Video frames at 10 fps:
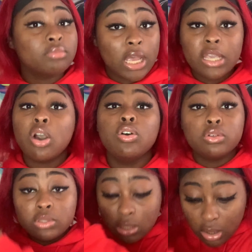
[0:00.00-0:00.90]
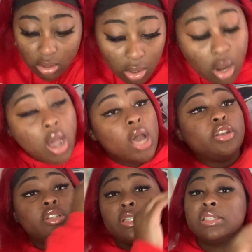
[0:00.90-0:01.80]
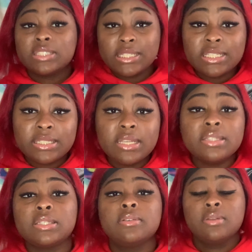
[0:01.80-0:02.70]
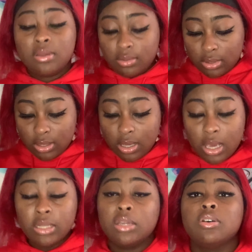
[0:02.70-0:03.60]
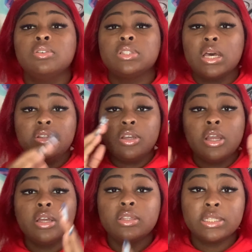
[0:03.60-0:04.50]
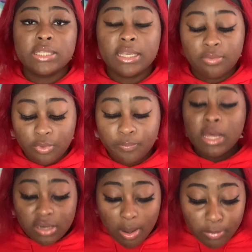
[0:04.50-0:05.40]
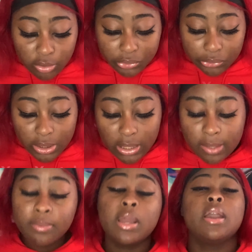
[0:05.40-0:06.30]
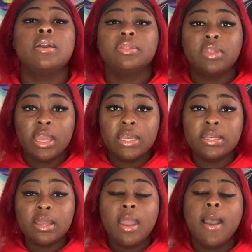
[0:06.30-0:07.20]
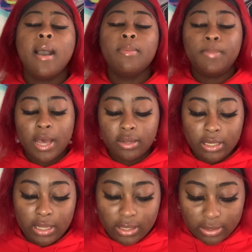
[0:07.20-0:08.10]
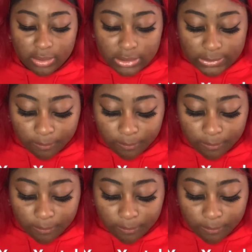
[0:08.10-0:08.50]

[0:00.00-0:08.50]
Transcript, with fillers: that goes under the consistent and it goes under the second one. Number three thing about it is